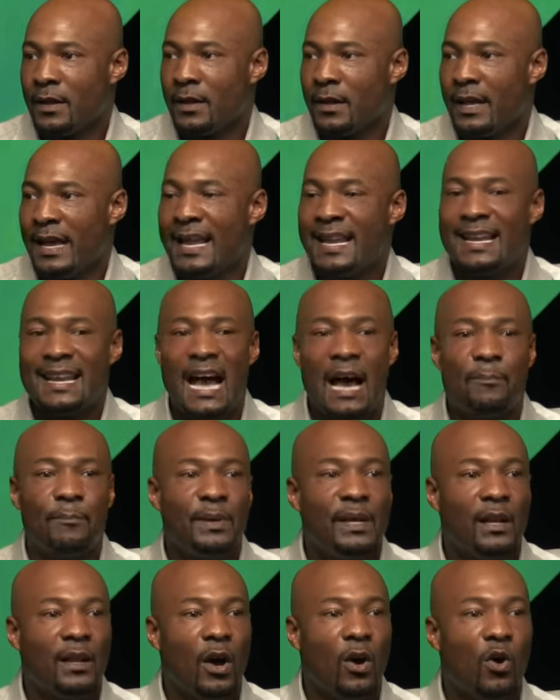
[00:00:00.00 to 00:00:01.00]
and not
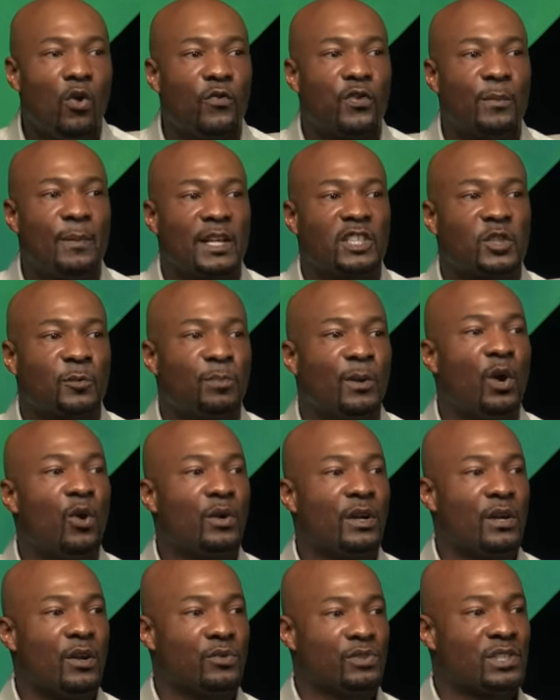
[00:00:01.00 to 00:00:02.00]
be long from
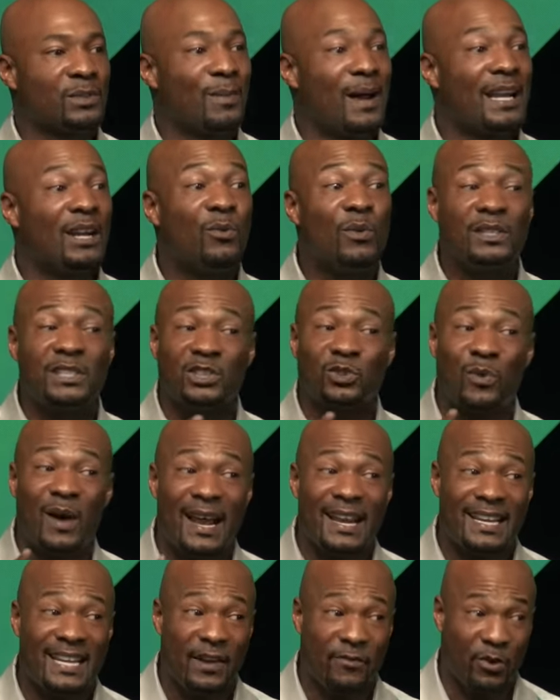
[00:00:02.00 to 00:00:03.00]
exploding on somebody, which is why
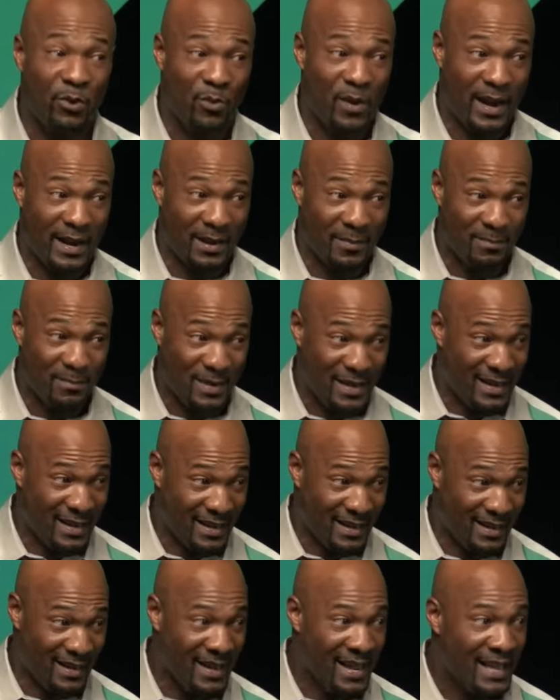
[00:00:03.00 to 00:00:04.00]
I never
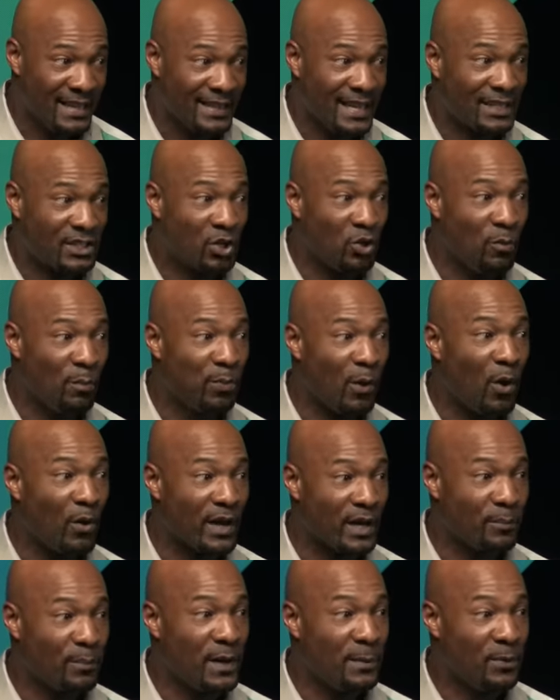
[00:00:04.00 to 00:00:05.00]
recommend that two
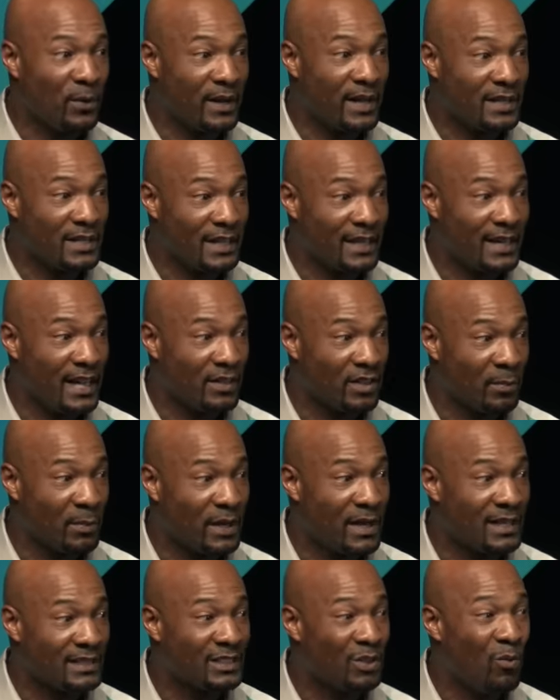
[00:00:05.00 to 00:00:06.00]
broken people get together
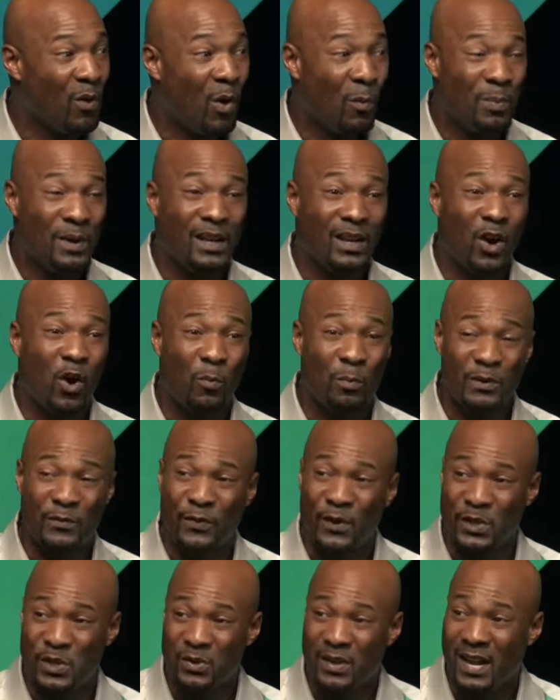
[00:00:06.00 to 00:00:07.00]
because it won't be long
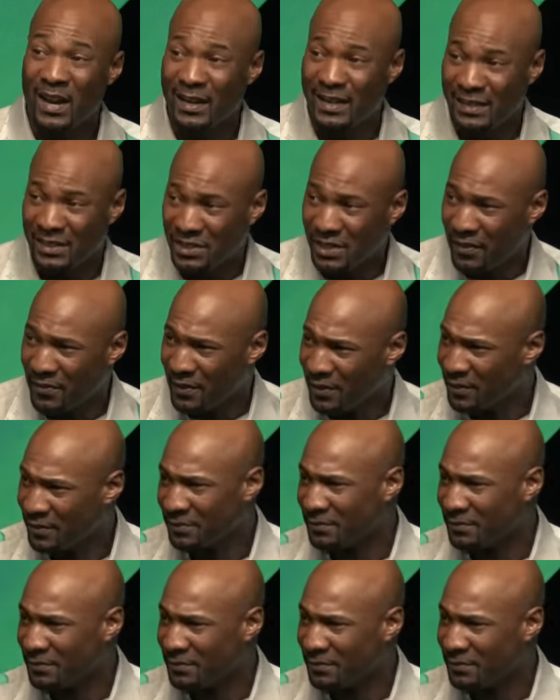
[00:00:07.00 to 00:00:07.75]
before you cut each other.